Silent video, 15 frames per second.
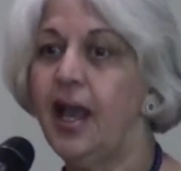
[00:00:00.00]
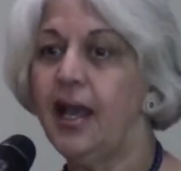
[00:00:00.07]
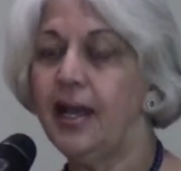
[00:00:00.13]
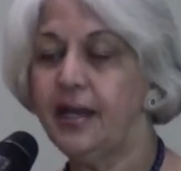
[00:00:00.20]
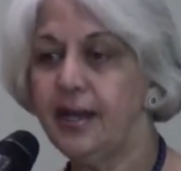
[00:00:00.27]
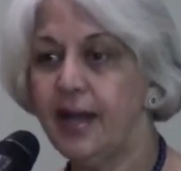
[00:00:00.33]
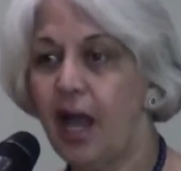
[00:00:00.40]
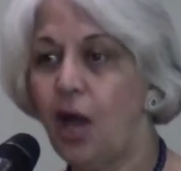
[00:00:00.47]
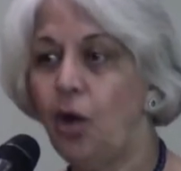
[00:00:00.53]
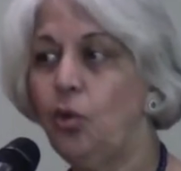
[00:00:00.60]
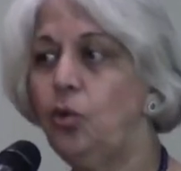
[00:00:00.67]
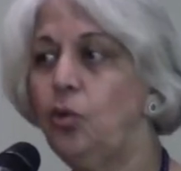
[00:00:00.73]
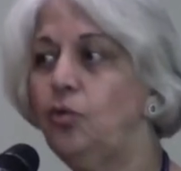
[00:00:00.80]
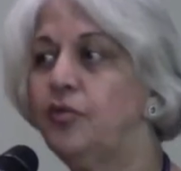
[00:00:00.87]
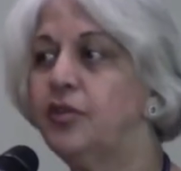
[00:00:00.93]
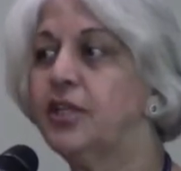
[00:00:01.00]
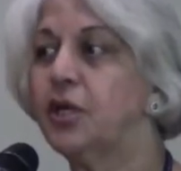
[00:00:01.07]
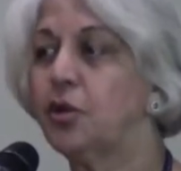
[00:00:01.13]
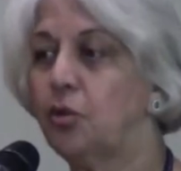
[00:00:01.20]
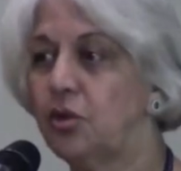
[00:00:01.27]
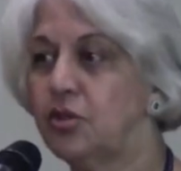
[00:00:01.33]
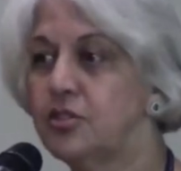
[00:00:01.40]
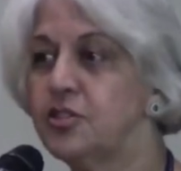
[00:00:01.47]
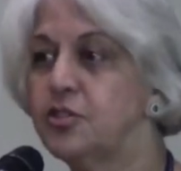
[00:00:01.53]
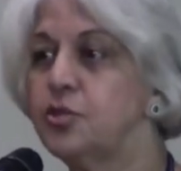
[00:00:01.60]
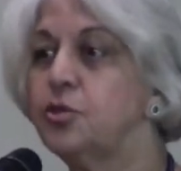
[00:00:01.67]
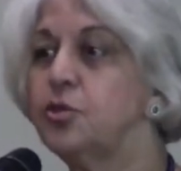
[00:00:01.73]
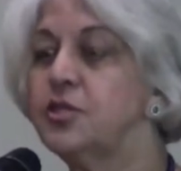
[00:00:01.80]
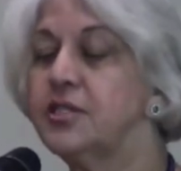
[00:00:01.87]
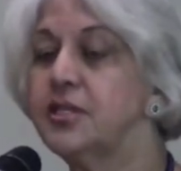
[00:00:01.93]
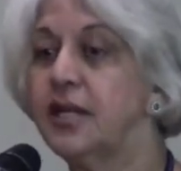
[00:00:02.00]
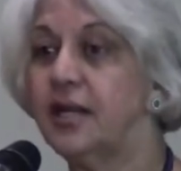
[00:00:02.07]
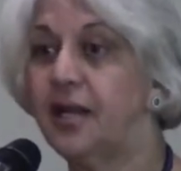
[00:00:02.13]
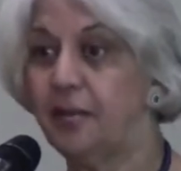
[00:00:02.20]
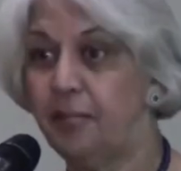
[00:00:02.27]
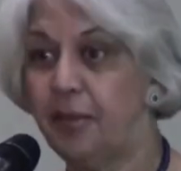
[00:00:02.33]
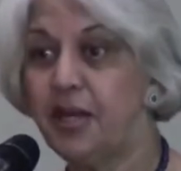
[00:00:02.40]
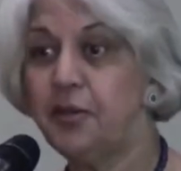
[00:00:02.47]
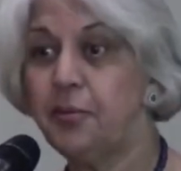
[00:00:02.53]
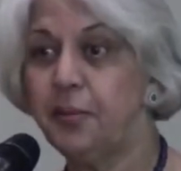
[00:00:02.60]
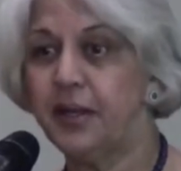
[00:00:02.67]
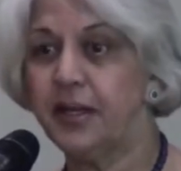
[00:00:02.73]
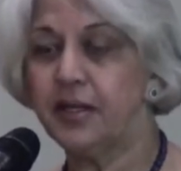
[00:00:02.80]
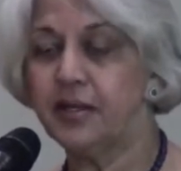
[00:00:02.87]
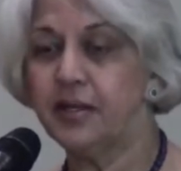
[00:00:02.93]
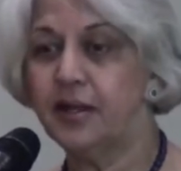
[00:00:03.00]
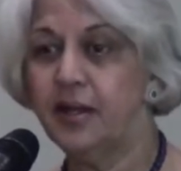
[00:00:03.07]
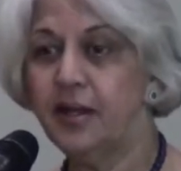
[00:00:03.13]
And now with a constitutional amendment,